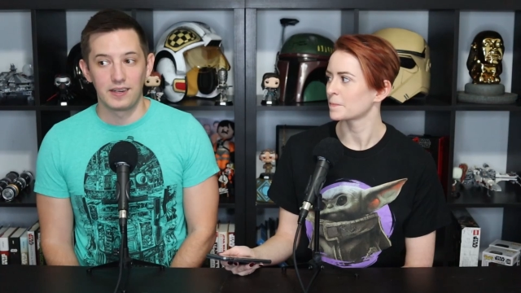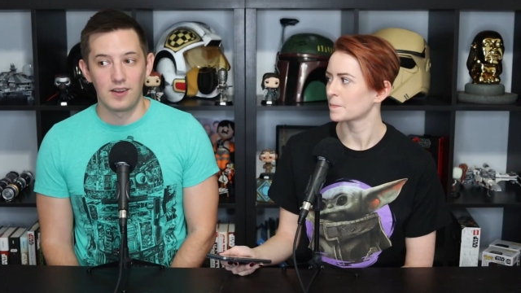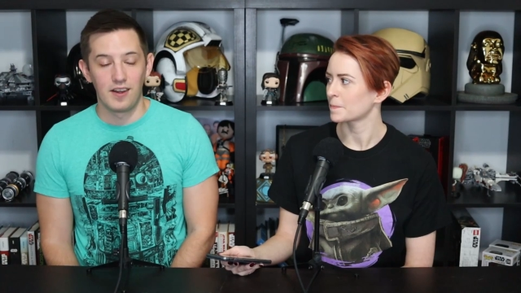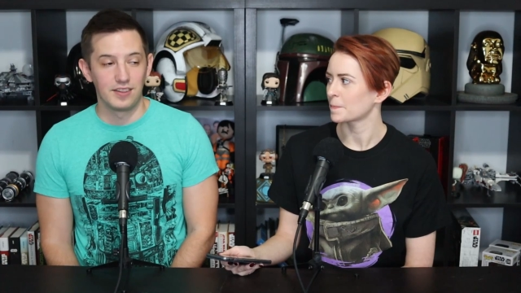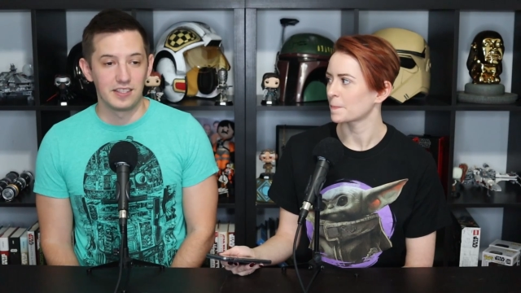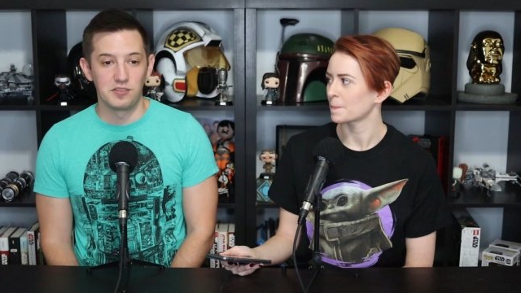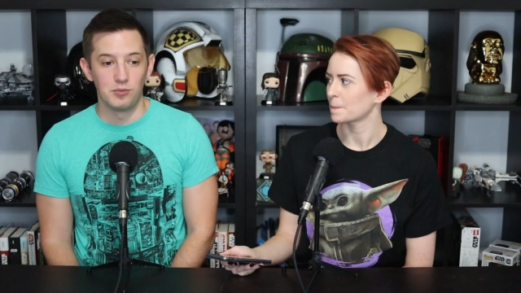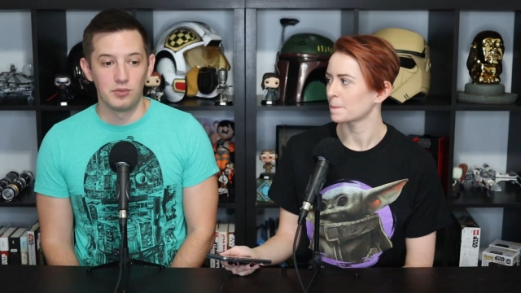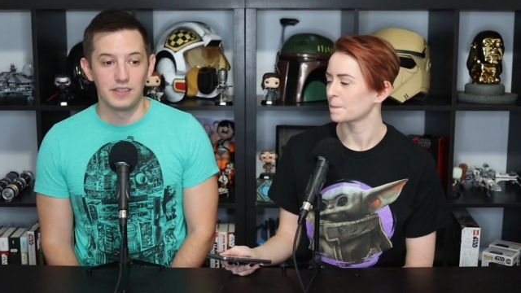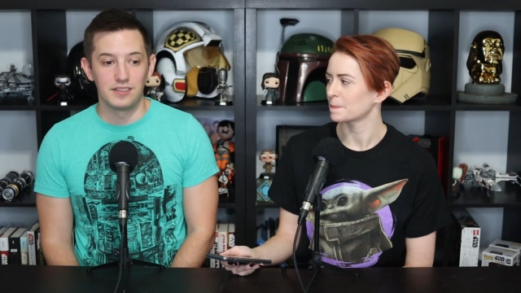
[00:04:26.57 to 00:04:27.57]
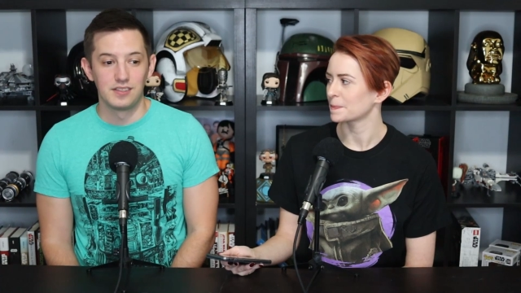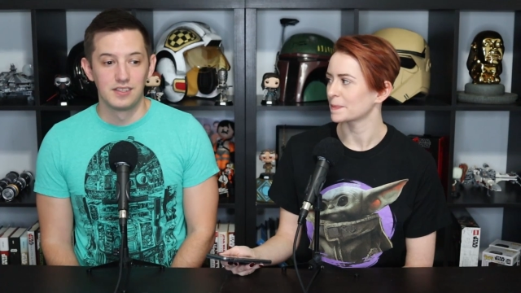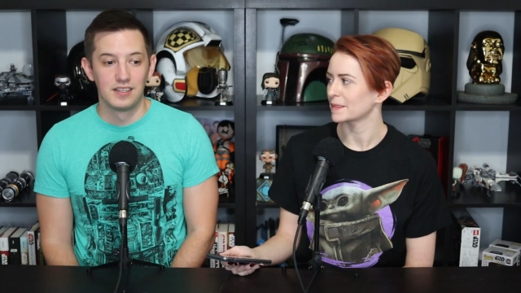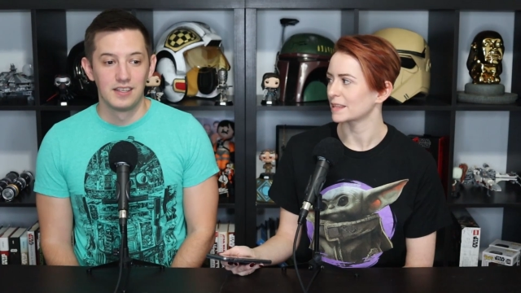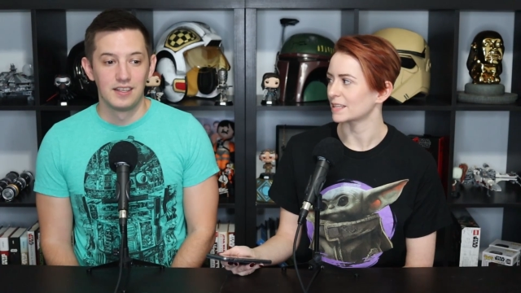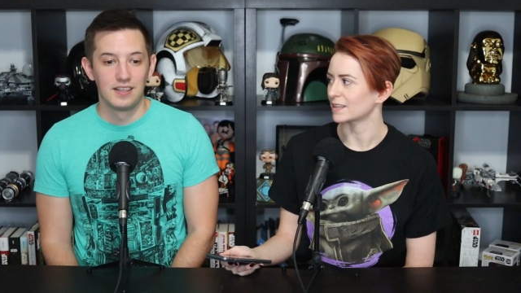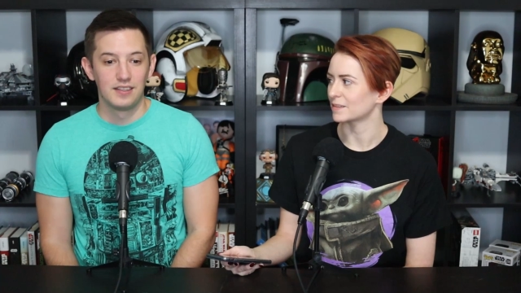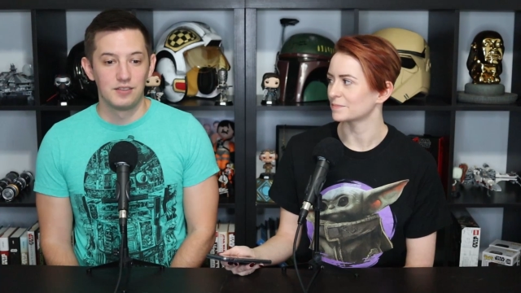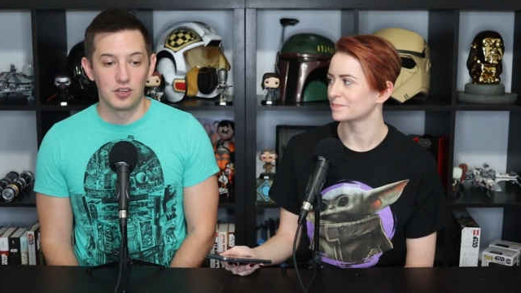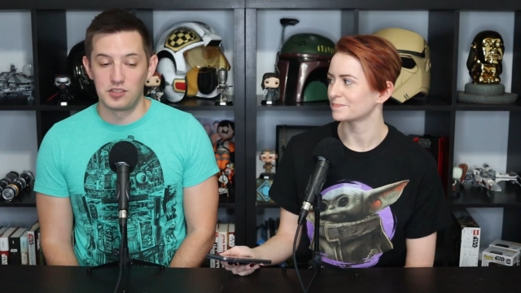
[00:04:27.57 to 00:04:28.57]
Speaker 1: going on in these movies.
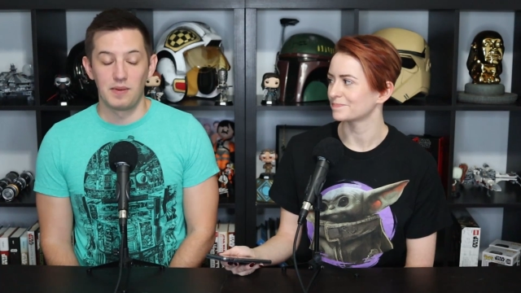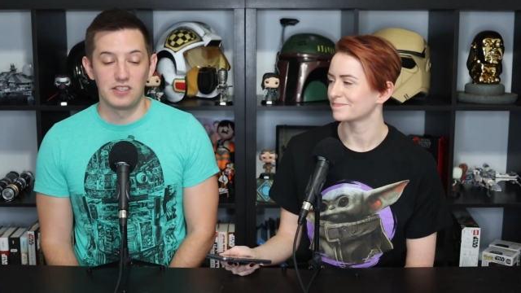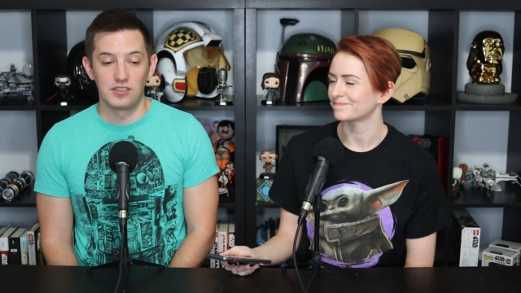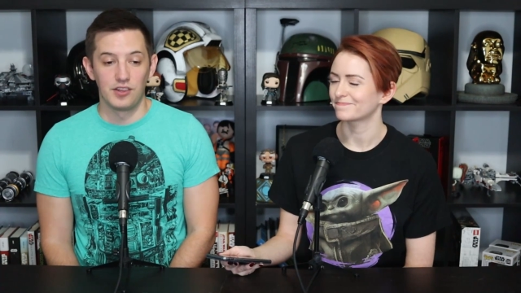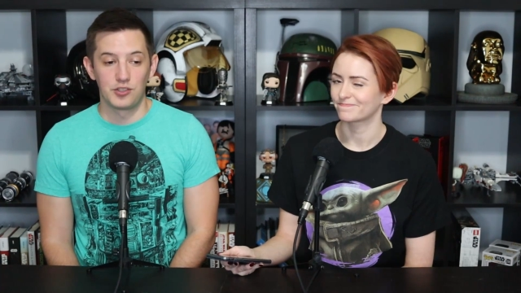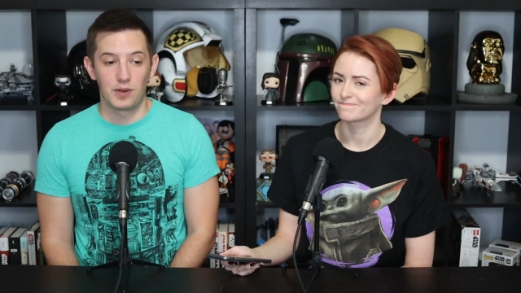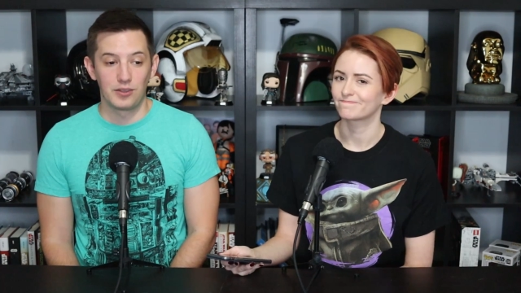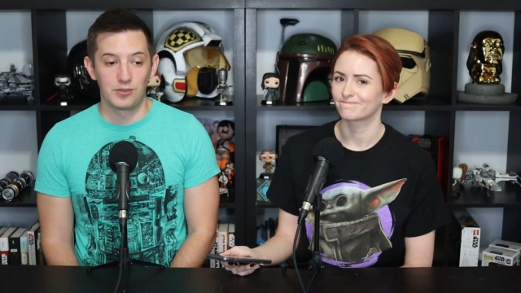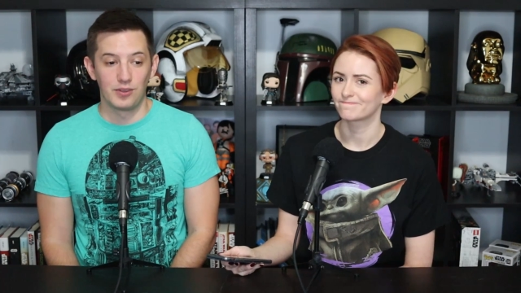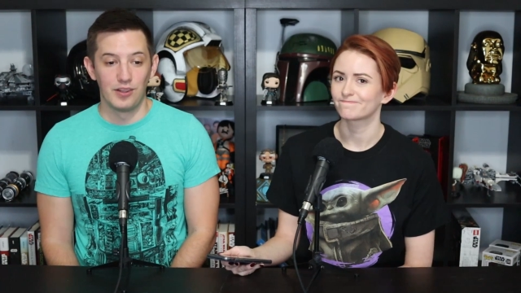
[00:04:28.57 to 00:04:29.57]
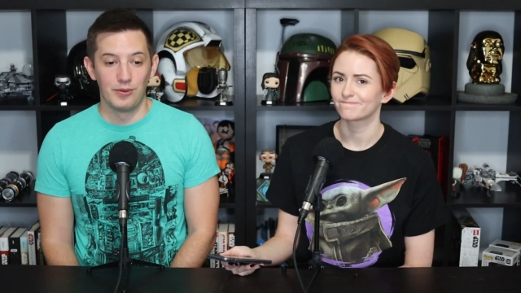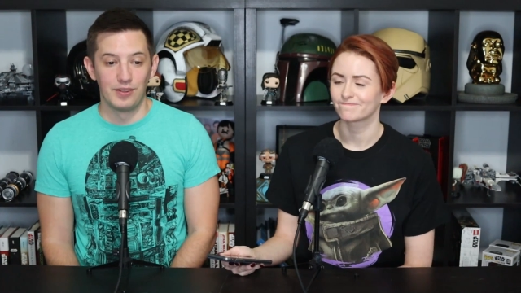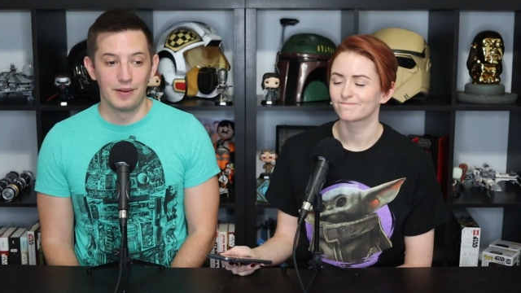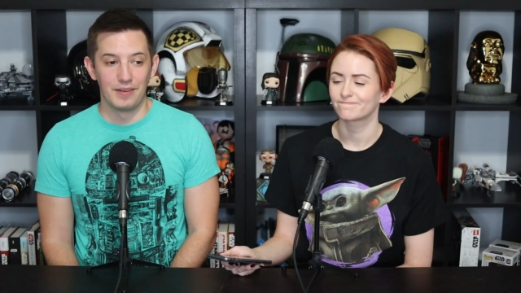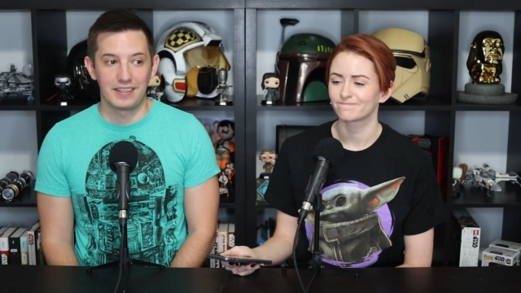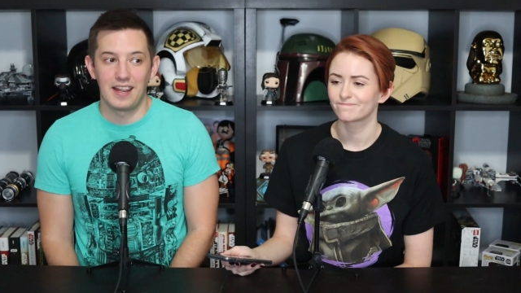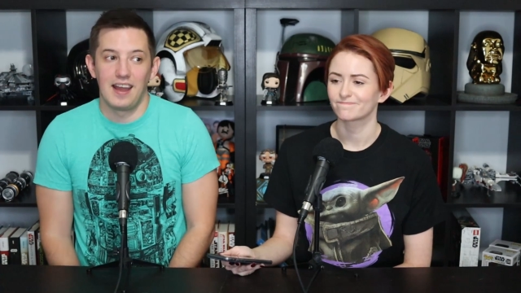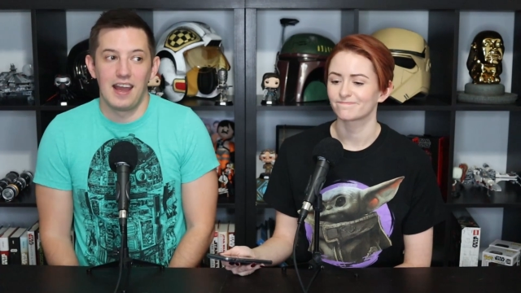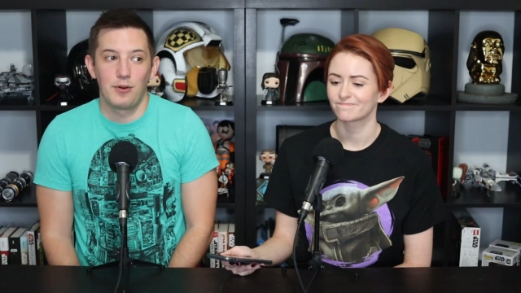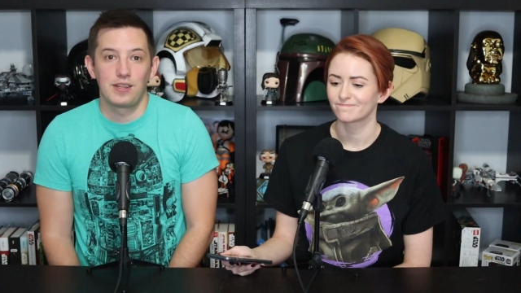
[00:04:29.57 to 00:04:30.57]
Yeah. Just based on the trailers alone, that I'm like,
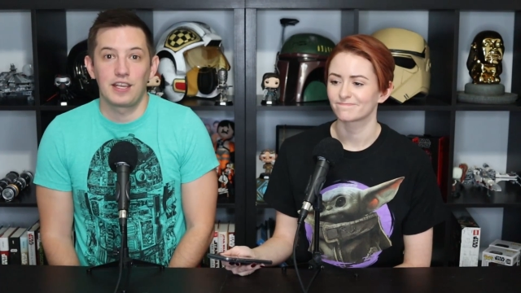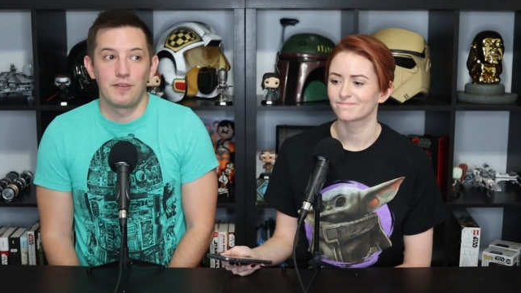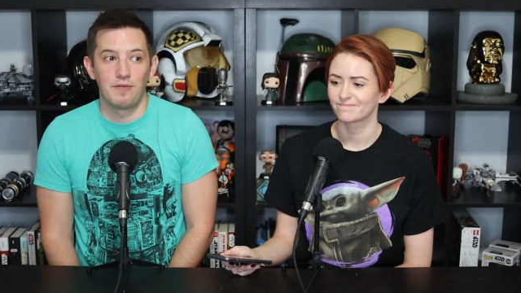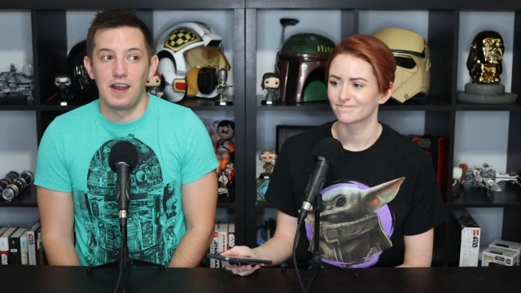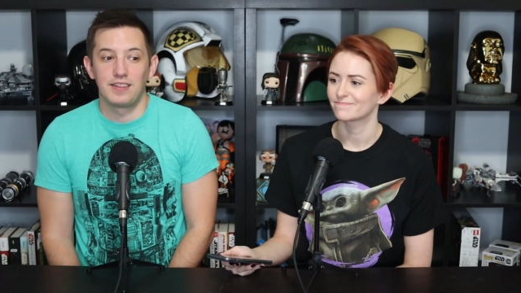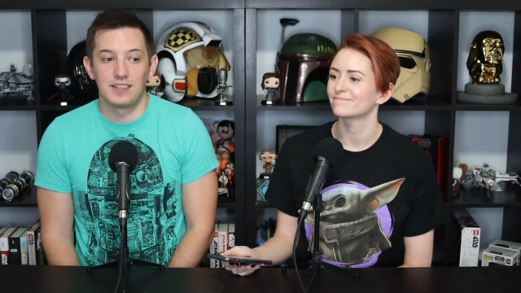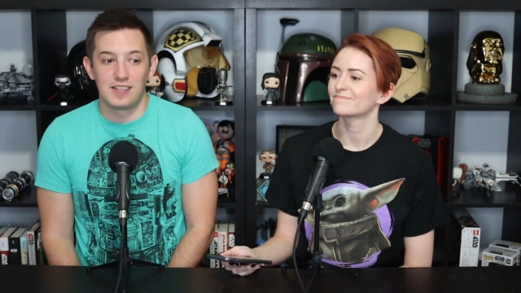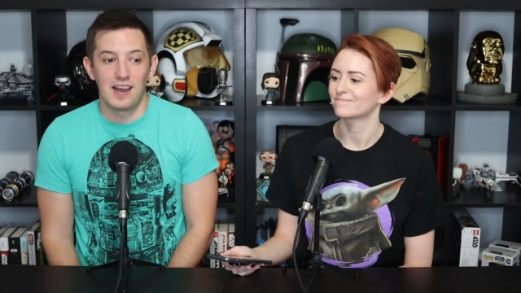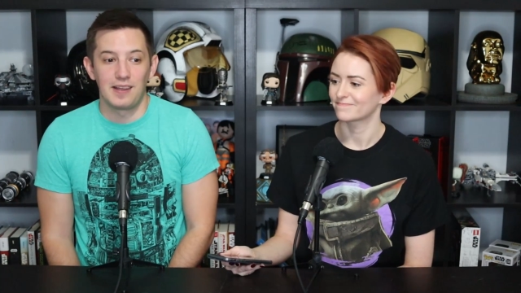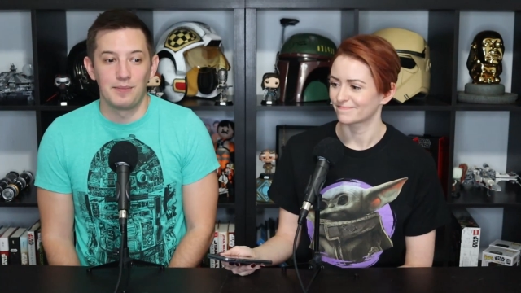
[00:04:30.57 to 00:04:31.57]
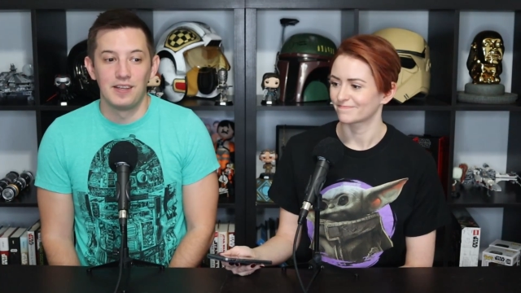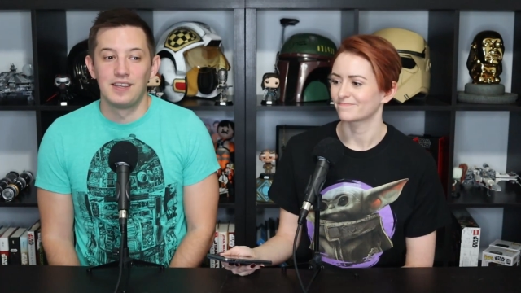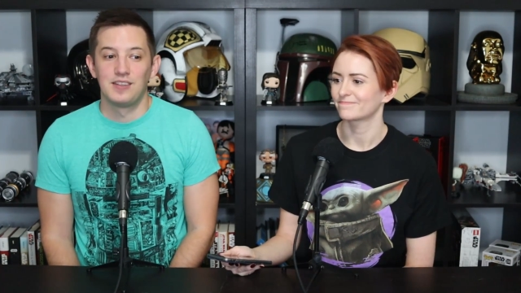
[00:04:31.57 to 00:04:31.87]
yeah, how are they going to find the time